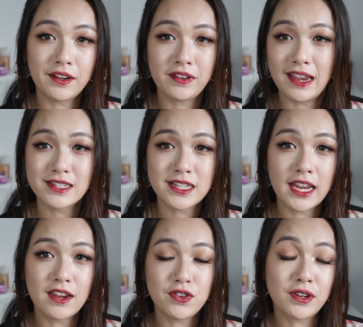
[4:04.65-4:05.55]
guess
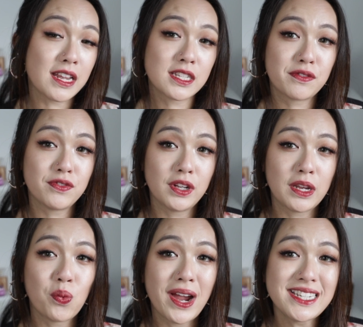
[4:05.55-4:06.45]
like if you guys have really
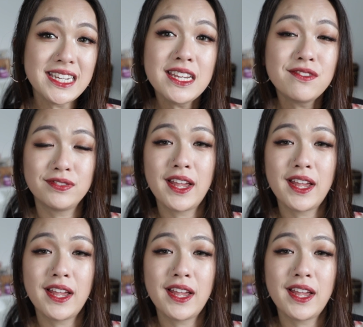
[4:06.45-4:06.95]
white teeth,